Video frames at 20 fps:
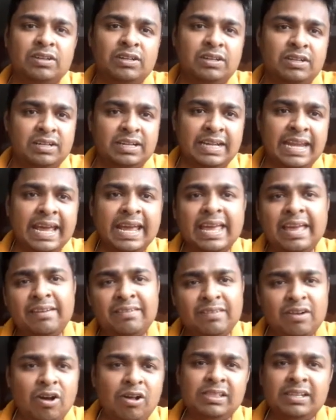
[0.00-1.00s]
take
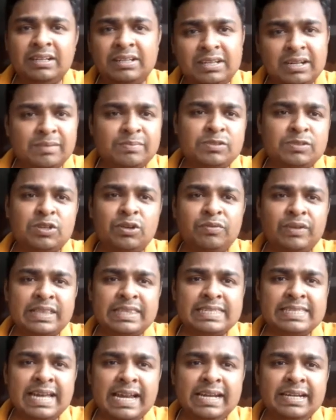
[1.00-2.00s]
all the terms on one
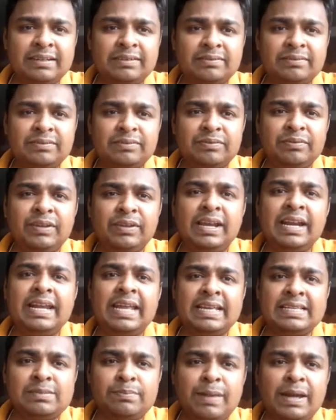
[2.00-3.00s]
side, we get
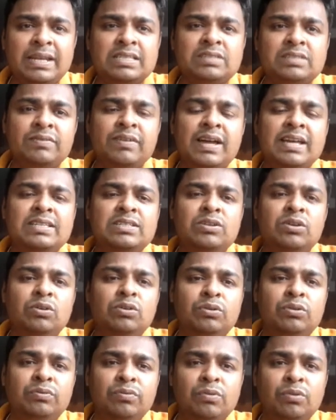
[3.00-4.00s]
x minus y is equal
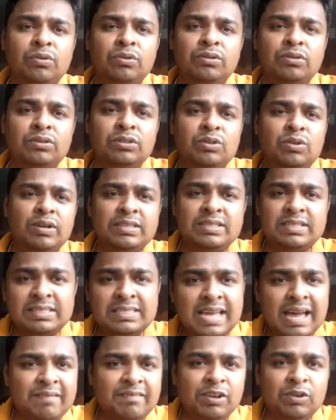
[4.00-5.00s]
to 4. You can just
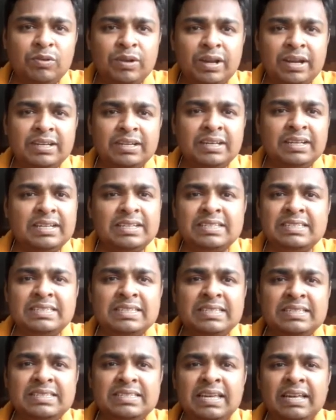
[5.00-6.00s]
have a look at it, it is
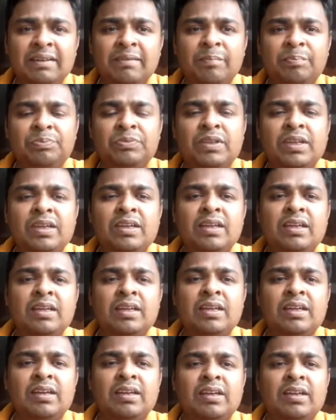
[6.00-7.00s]
easy.
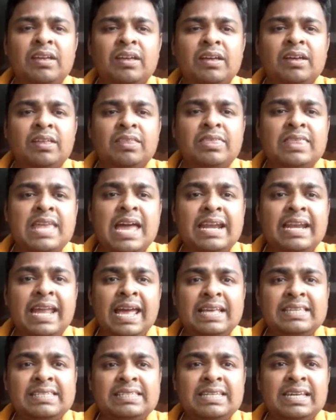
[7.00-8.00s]
Then
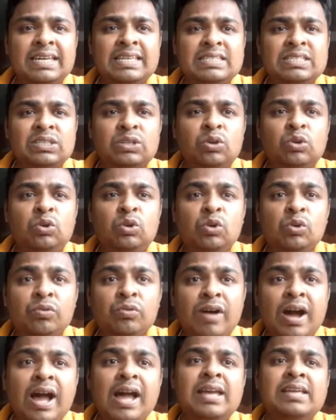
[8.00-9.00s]
next is
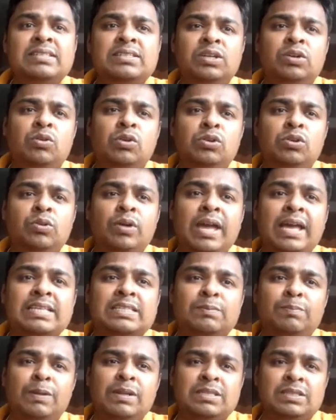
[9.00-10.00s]
2y is equal to x
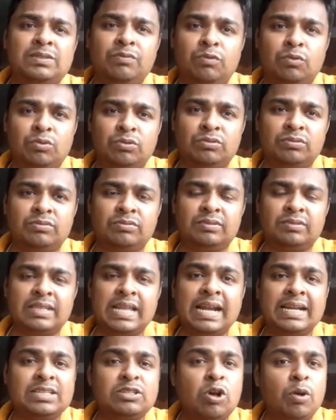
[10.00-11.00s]
plus 4.
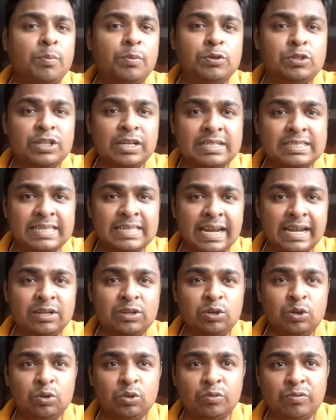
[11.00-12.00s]
That is opposite side.
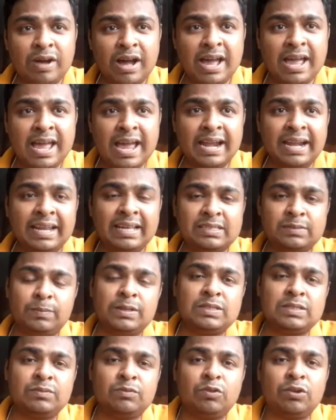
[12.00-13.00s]
2y and x
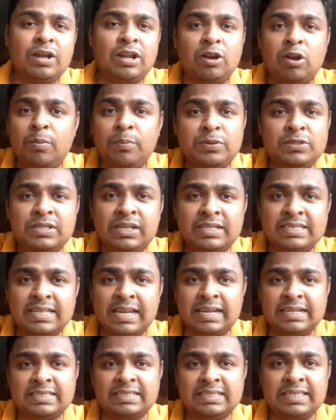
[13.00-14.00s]
plus 4 are opposite
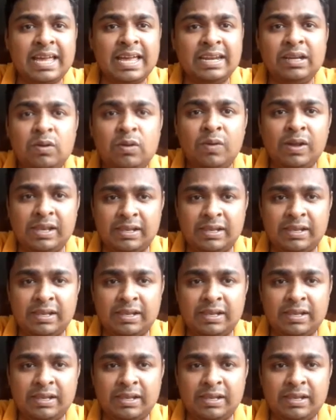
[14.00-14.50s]
sides. They are equal.